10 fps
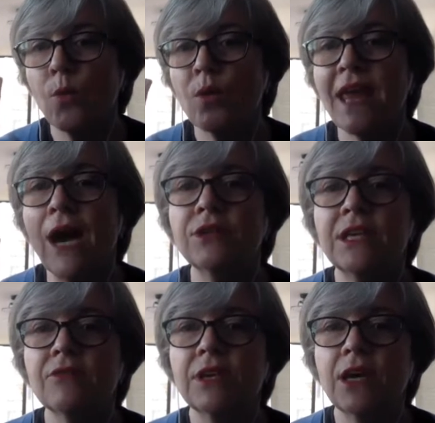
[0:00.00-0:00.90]
without
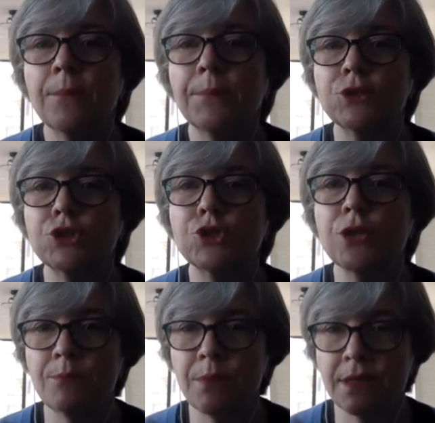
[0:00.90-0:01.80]
giving up
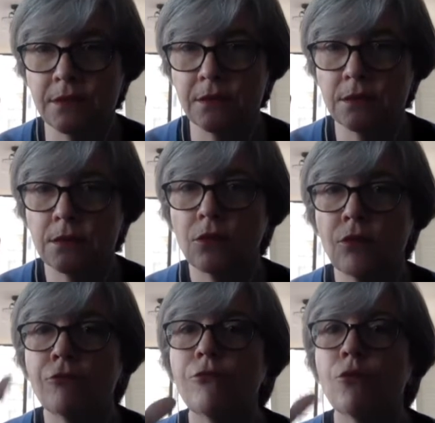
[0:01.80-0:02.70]
treatment
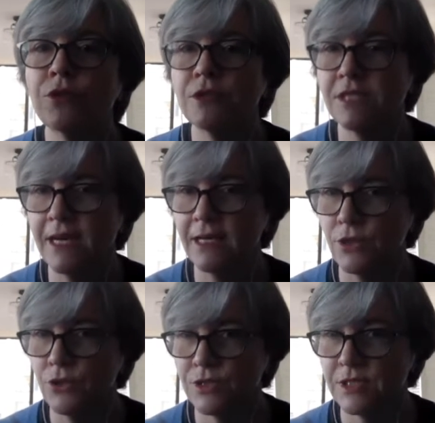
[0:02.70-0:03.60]
for the
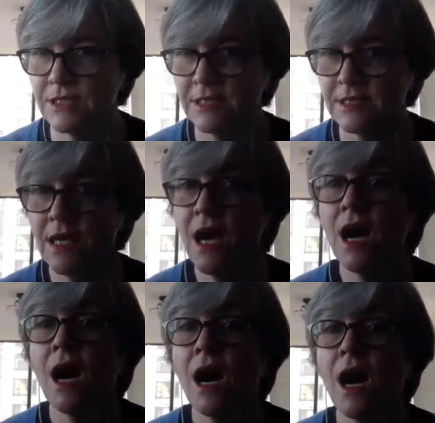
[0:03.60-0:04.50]
diagnosis
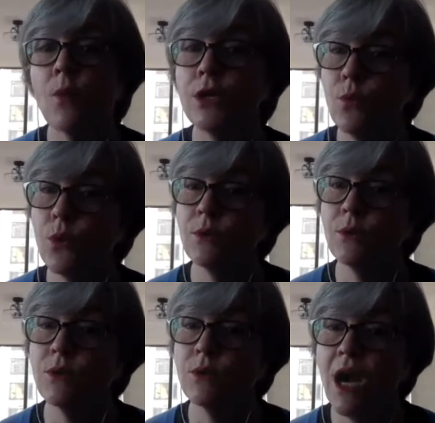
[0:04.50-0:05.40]
when,
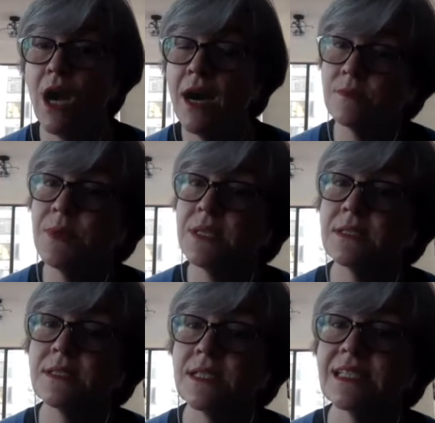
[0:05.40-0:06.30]
when
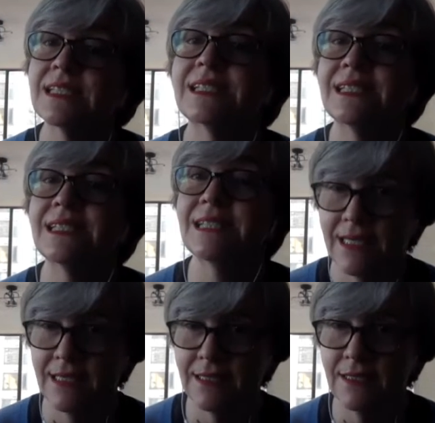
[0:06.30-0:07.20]
hospice is
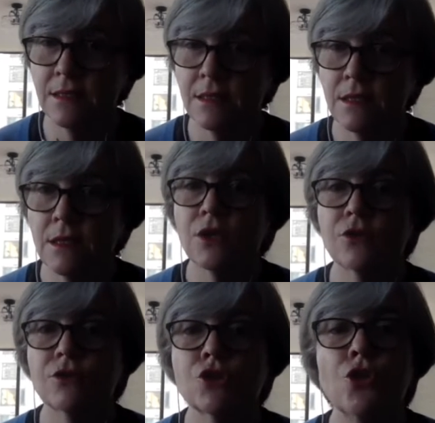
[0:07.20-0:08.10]
decided,
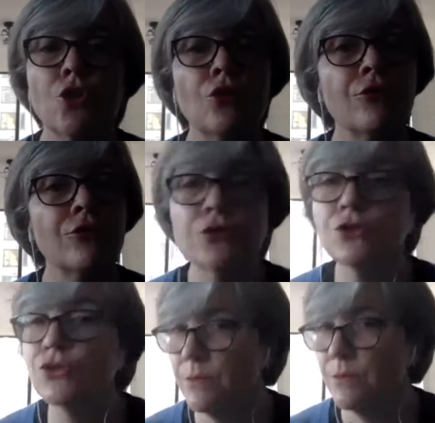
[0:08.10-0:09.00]
there is no further
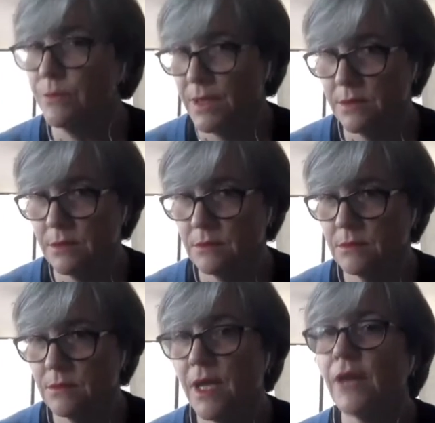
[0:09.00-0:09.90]
treatment,
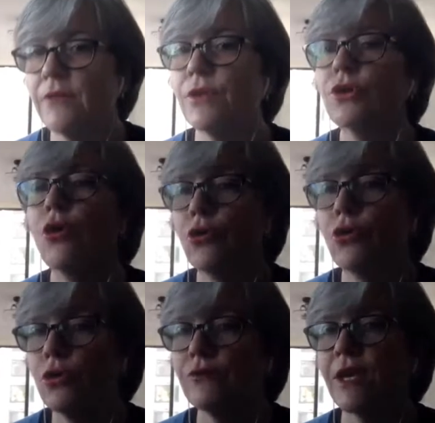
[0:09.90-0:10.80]
and the mm-hmm.
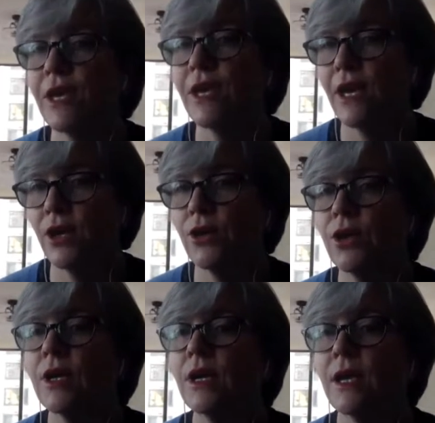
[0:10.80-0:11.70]
goal of care
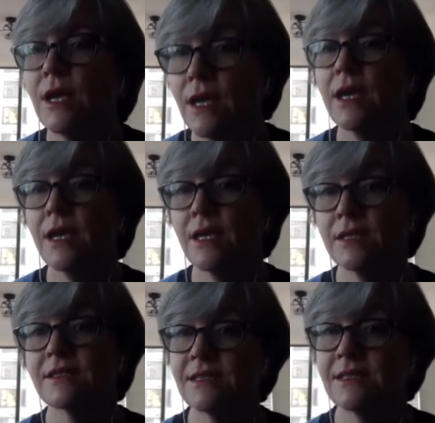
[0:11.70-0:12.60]

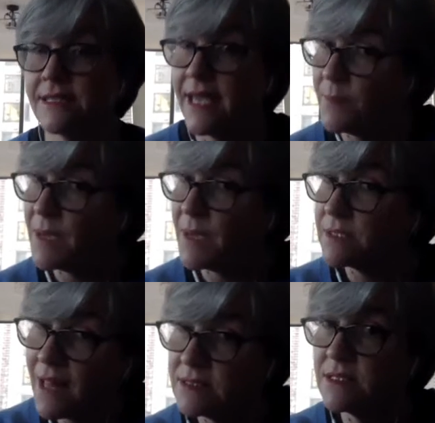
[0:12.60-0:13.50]
is the same as
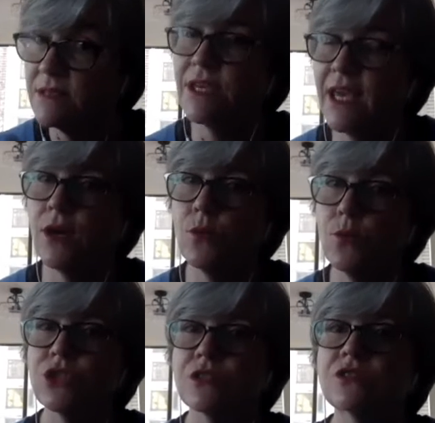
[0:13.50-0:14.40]
palliative care,
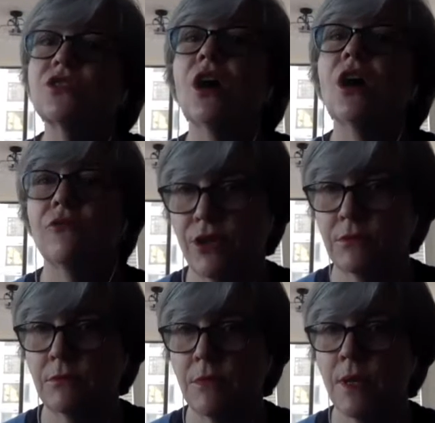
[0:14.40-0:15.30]
which is
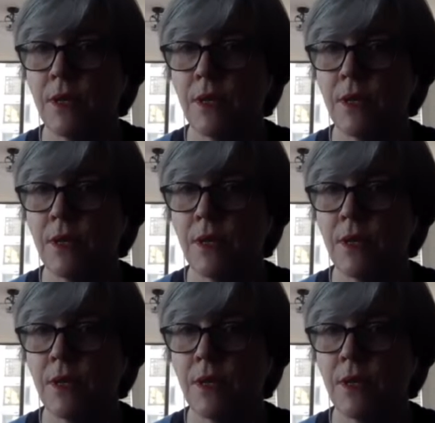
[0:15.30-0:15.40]
comfort,